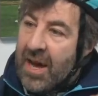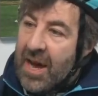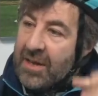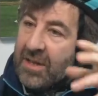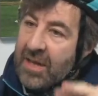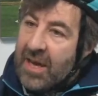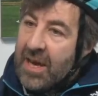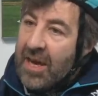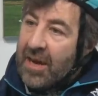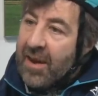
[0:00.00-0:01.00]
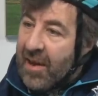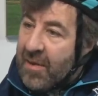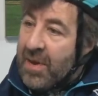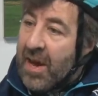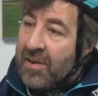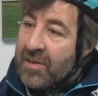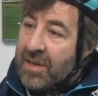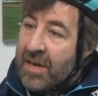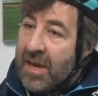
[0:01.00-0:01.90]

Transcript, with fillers: and they uh, climbed out.